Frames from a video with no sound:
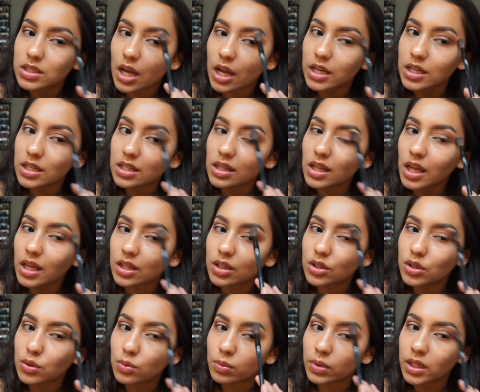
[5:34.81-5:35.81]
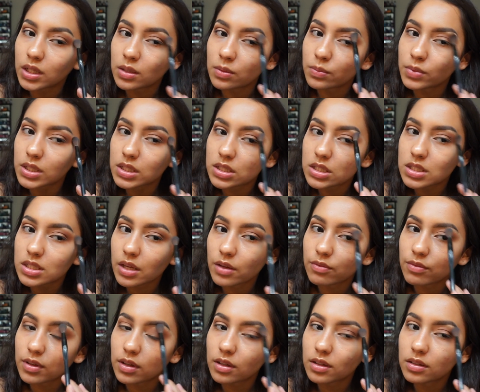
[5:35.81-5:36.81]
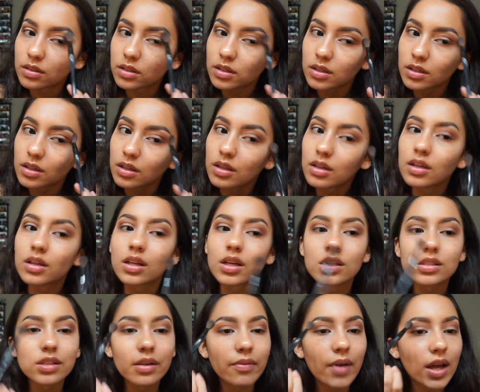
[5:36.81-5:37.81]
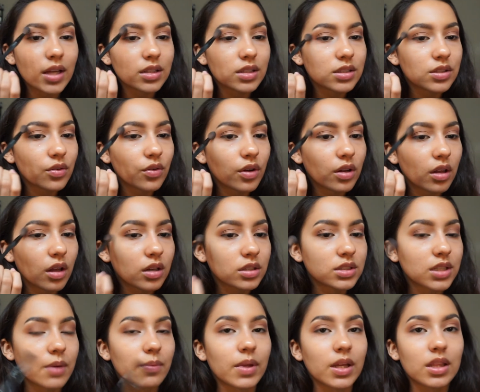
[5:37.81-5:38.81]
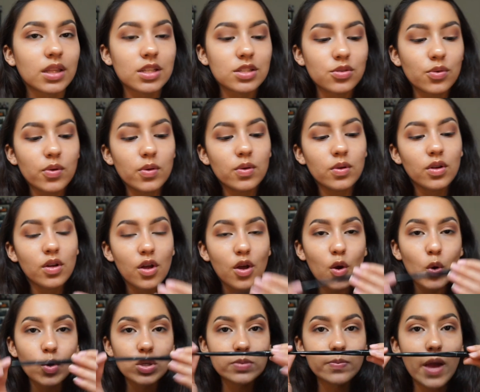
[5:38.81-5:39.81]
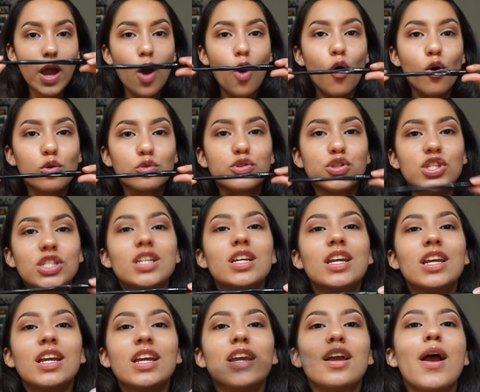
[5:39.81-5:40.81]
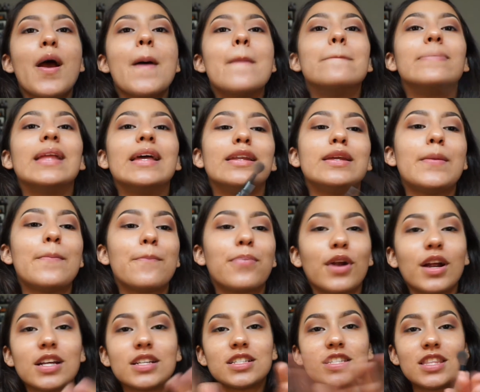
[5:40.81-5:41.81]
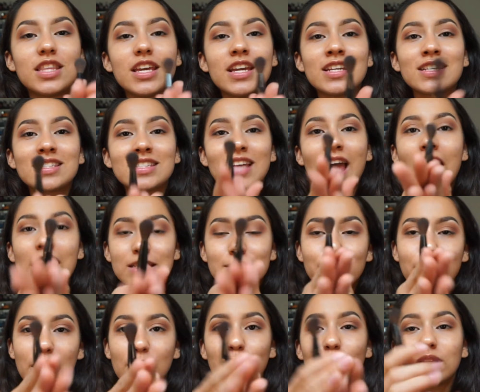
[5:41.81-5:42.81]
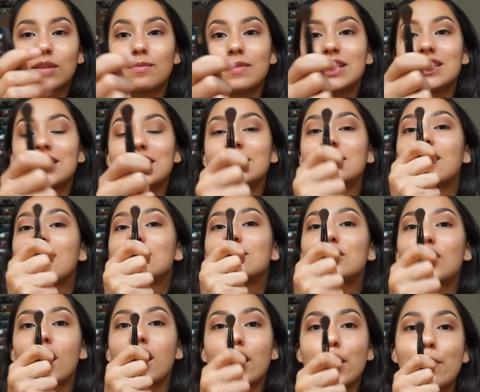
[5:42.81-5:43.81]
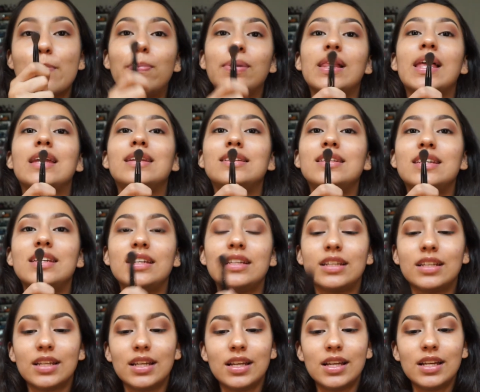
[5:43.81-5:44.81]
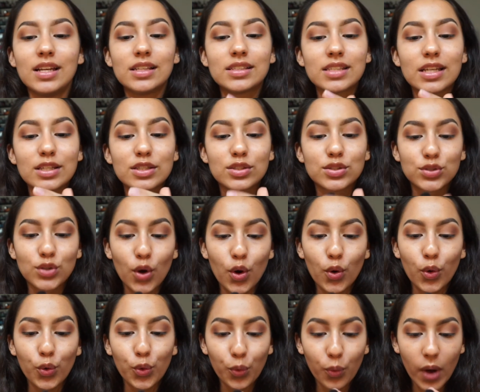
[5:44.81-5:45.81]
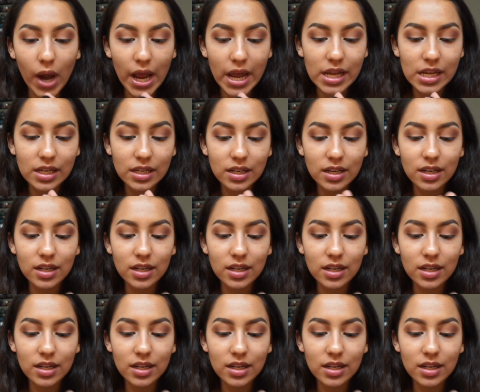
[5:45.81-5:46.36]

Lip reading: I need like new blending brushes, I feel. Because I've had these for a long time. Like this one was my OG blending brush. This has been with me since I started blending. It's like so great.